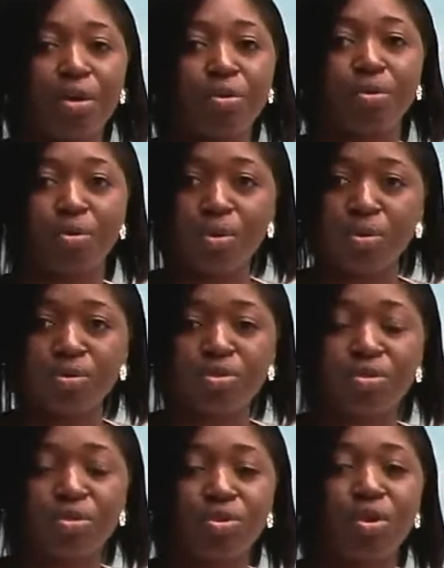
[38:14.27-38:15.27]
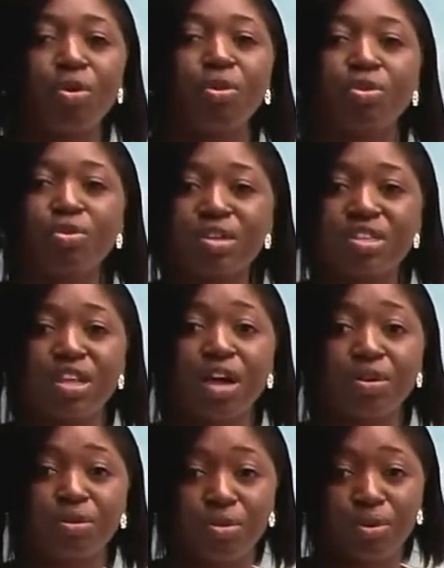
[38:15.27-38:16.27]
growth, your own
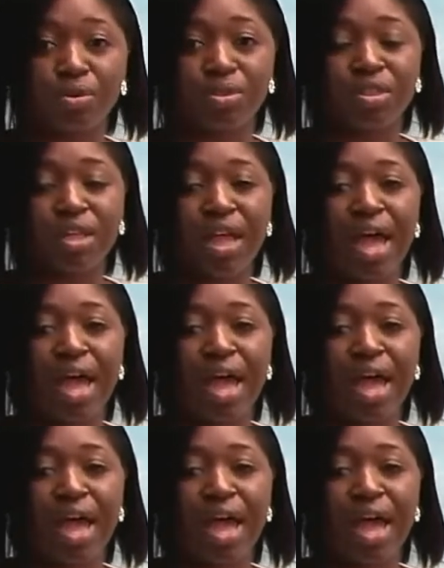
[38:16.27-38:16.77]
Christian growth,